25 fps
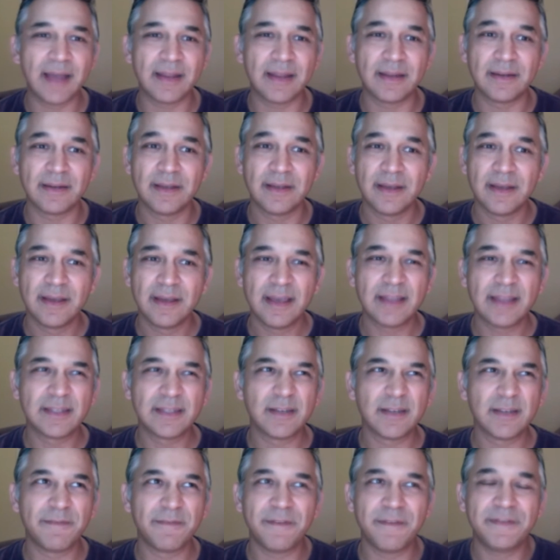And it's
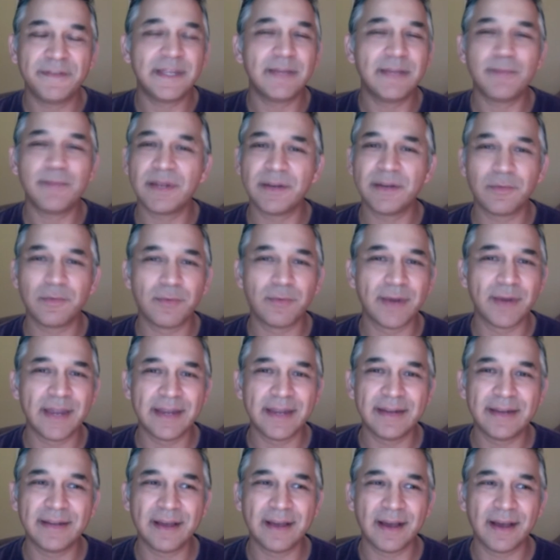a 15-minute
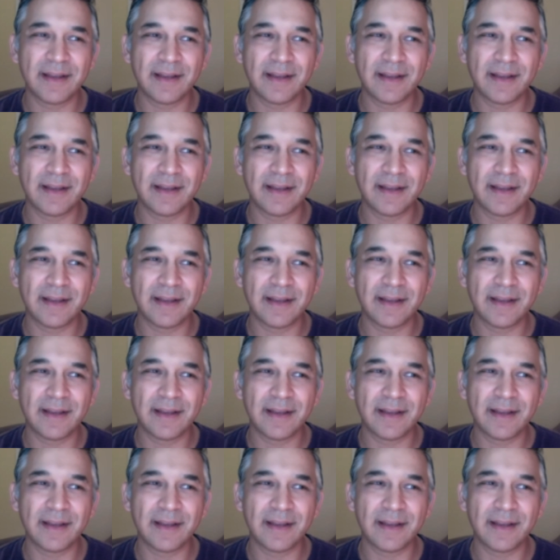read.